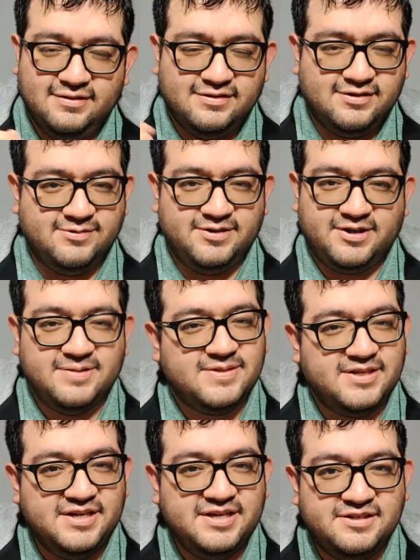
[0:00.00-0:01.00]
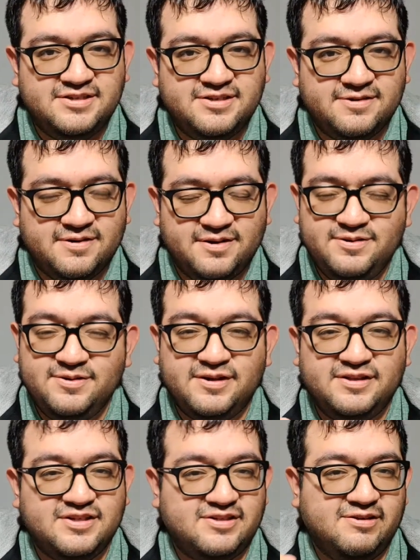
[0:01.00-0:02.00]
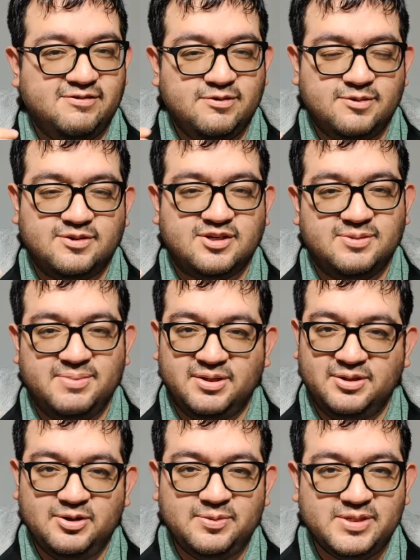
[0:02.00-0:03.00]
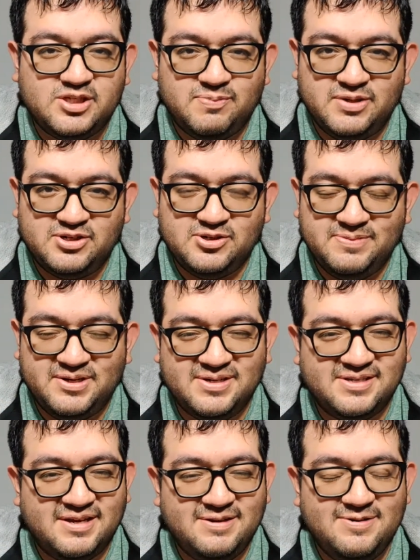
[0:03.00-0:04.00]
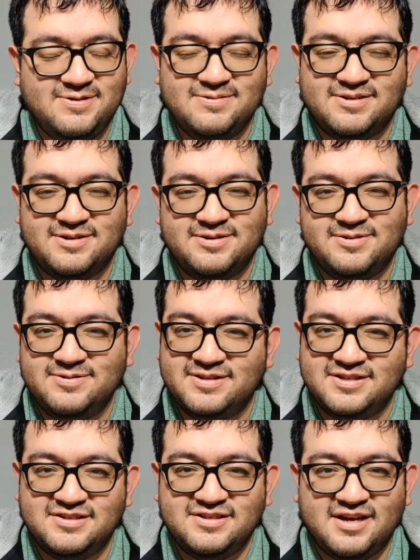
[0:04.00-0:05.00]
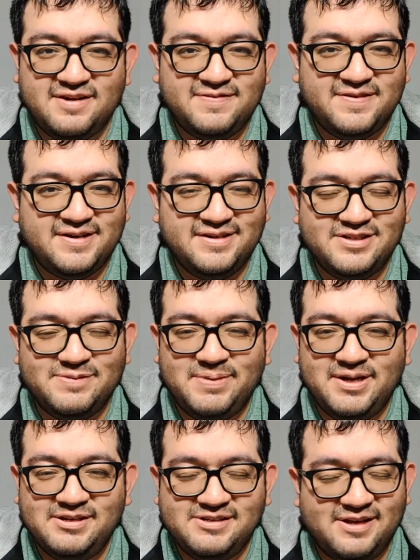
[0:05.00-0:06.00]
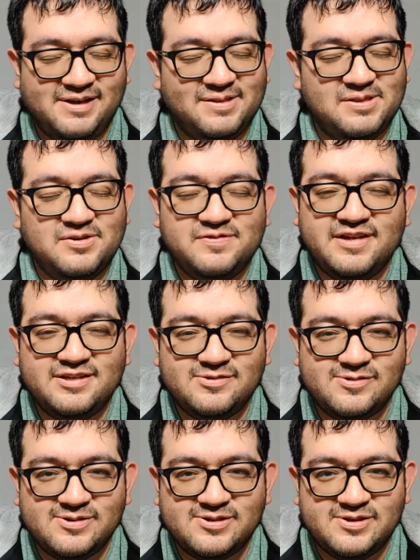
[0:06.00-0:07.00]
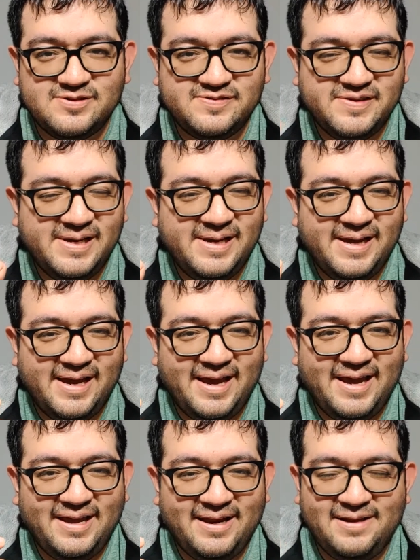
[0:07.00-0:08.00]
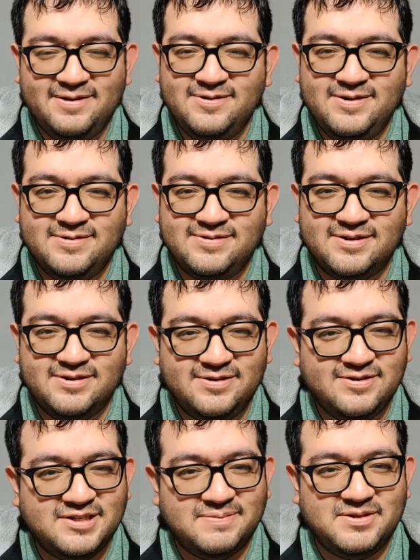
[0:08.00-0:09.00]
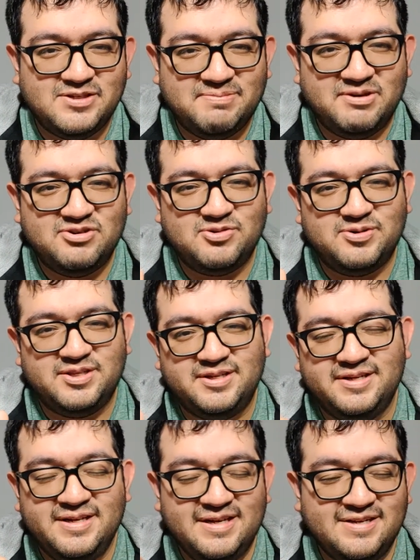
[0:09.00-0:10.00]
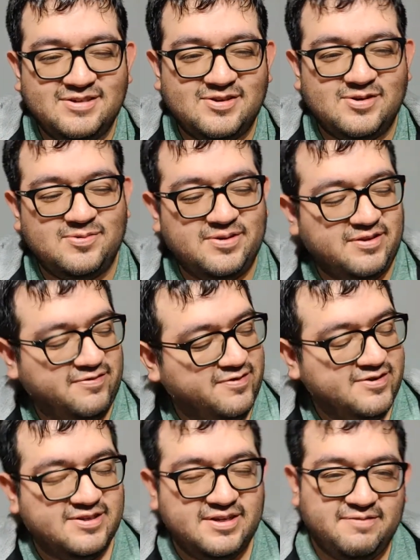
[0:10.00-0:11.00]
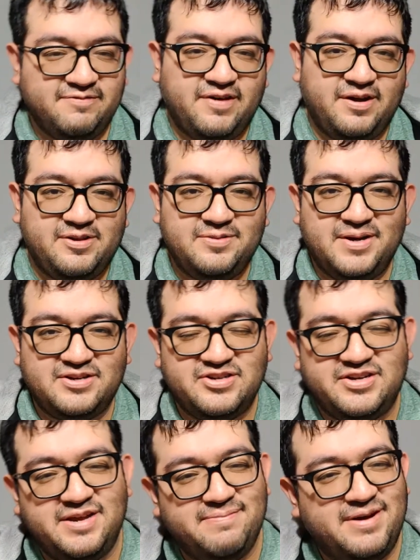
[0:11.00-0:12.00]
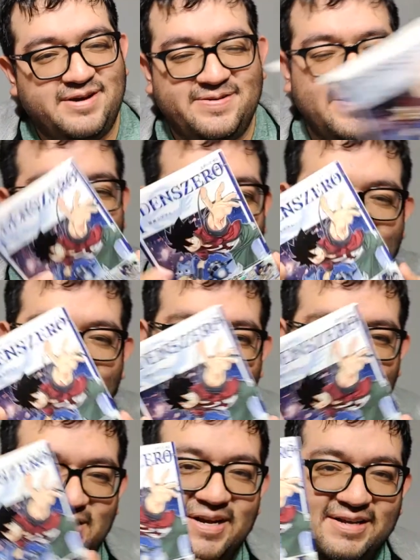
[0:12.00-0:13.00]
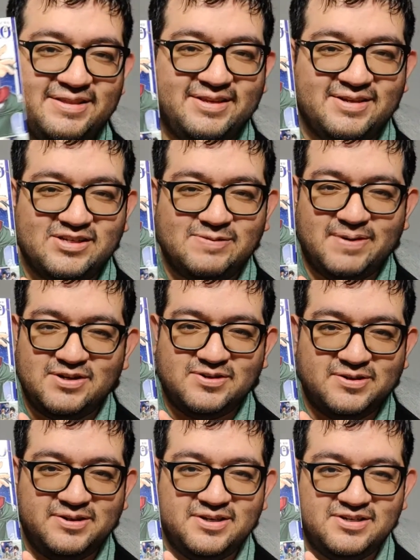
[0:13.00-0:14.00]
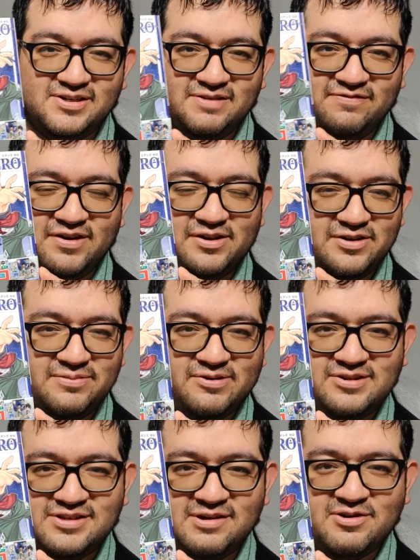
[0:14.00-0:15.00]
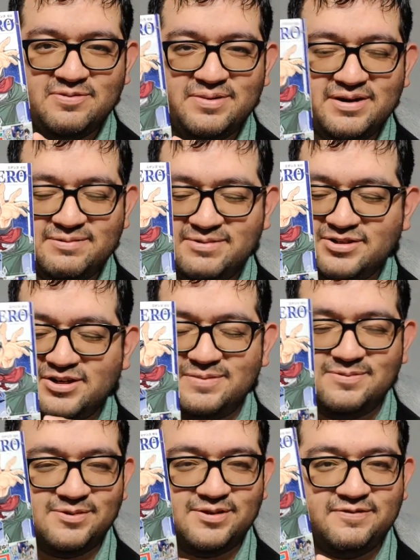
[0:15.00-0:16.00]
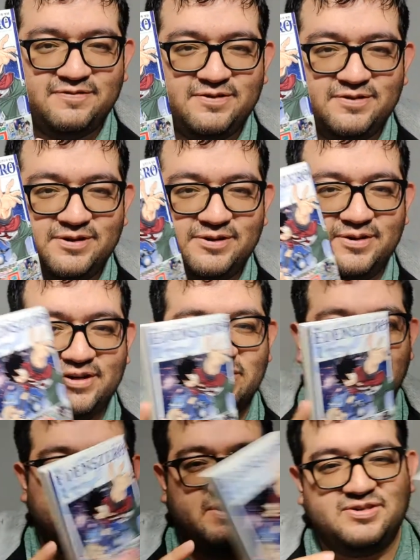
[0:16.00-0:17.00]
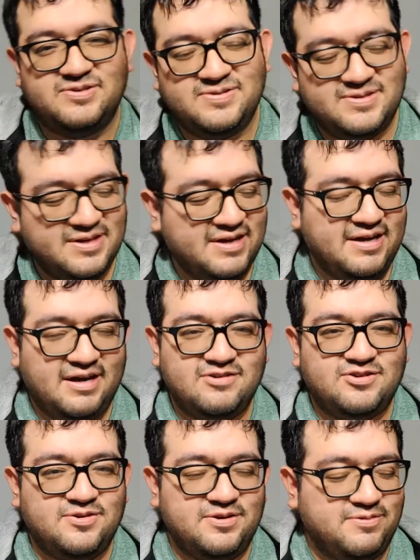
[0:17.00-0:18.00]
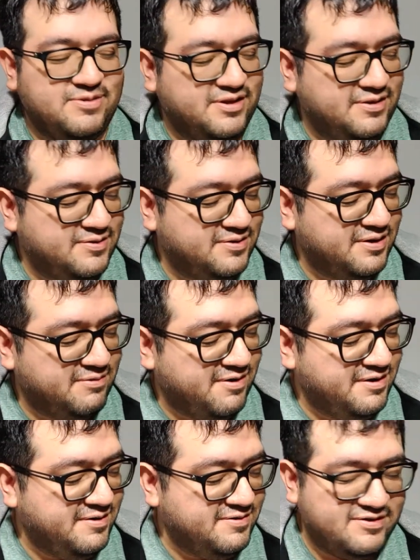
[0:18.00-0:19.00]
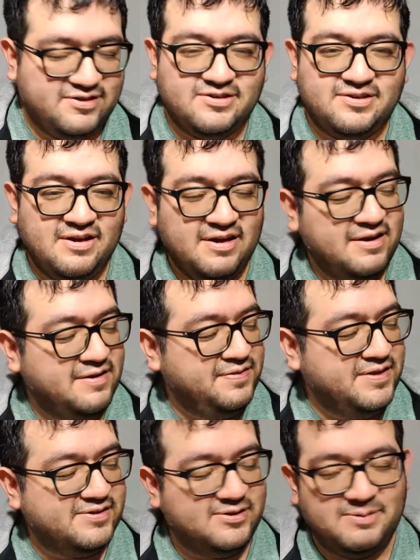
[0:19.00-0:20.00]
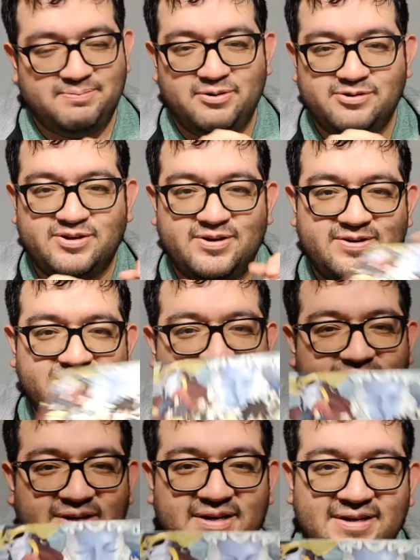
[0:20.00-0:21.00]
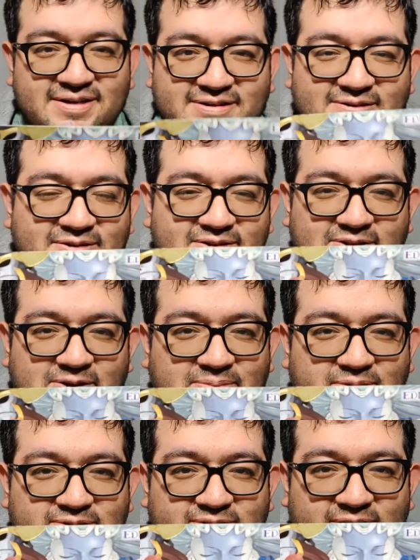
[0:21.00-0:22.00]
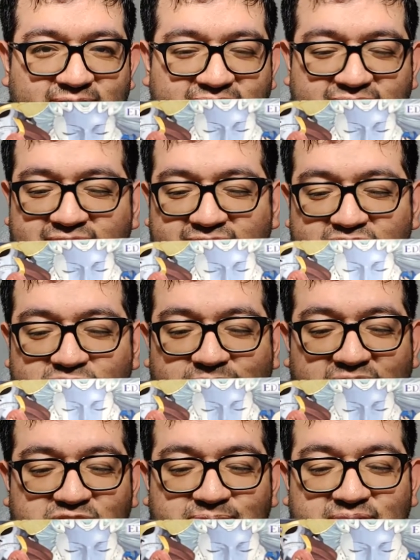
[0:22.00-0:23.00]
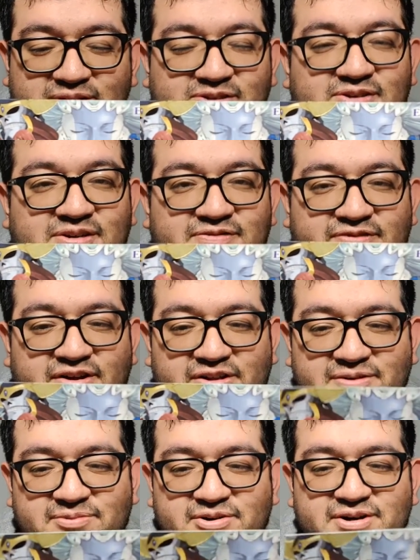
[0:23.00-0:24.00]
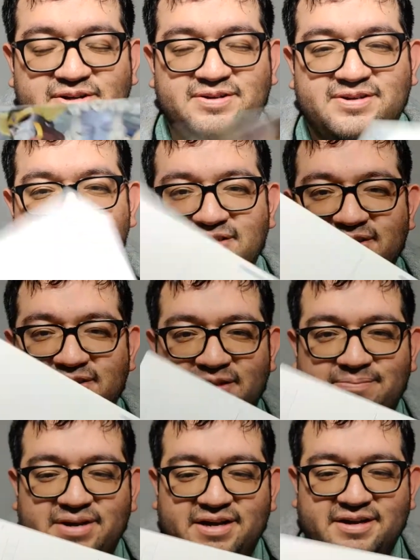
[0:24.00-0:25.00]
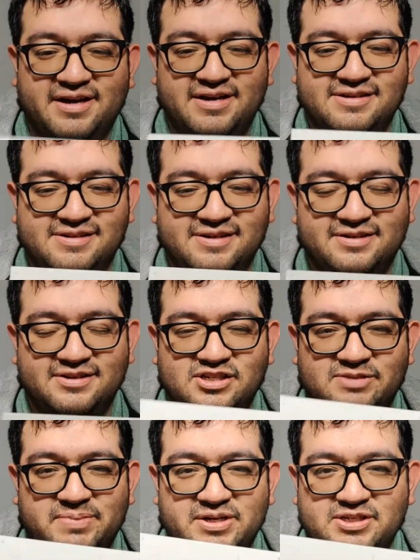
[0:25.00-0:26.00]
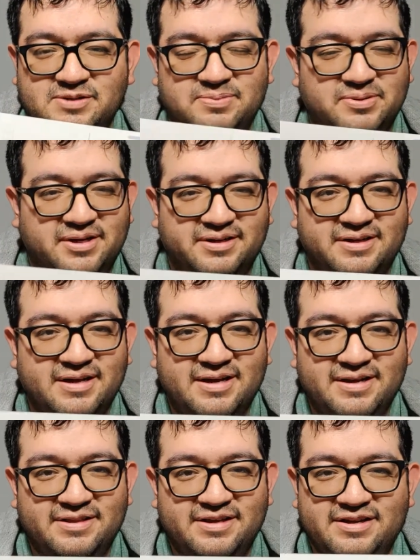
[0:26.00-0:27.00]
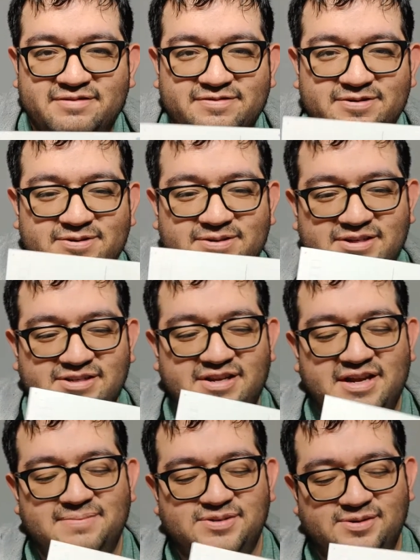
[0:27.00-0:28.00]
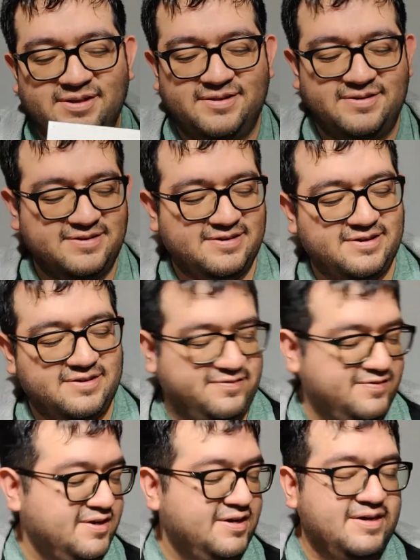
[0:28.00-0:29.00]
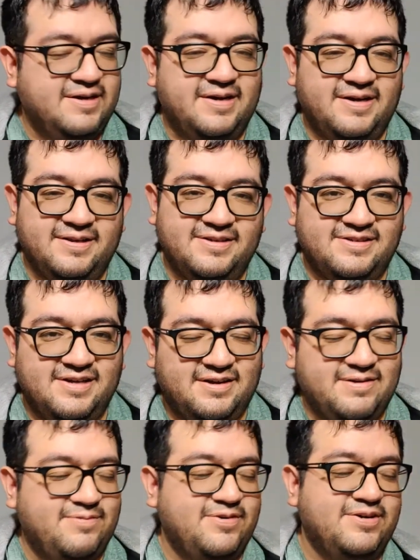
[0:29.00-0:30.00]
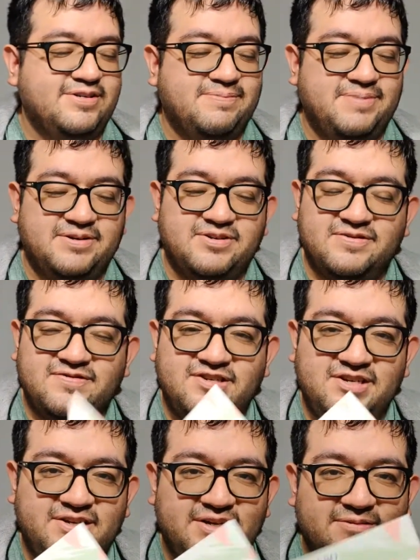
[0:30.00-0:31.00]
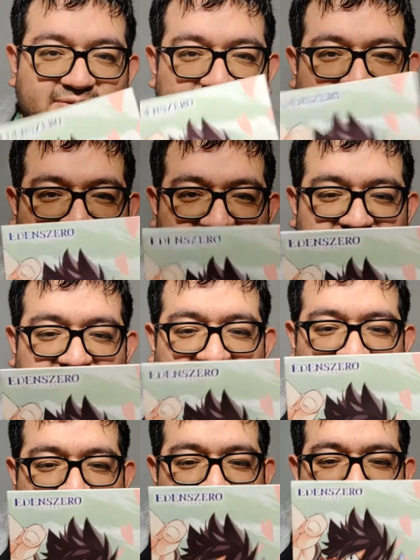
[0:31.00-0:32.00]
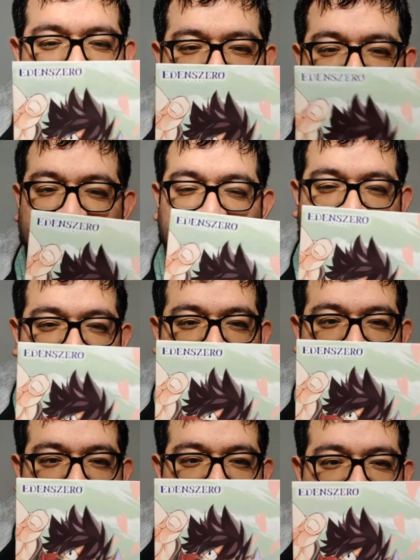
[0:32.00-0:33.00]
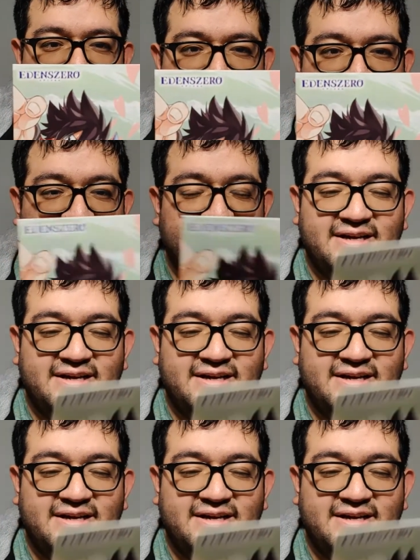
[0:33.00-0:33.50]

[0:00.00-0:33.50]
So when it comes to Eden Zero, I knew that this series was going to be a little bit special because I knew it was going to go into sci-fi and space, and I love that sort of stuff. And I knew he was going to do something special with it. So when the first volume actually came out, I actually got the special edition Volume 1 Takoban, which comes with a few little extra specials. I'll show you what they look like right now. It's just these little postcards. So these little postcards is like the splash page you get in Volume 1. You can see it in the back. It has like this space to put like the info, the stamps, all that good stuff. The second one is a picture of Shiki, Rebecca, Happy. They're doing a little pose there.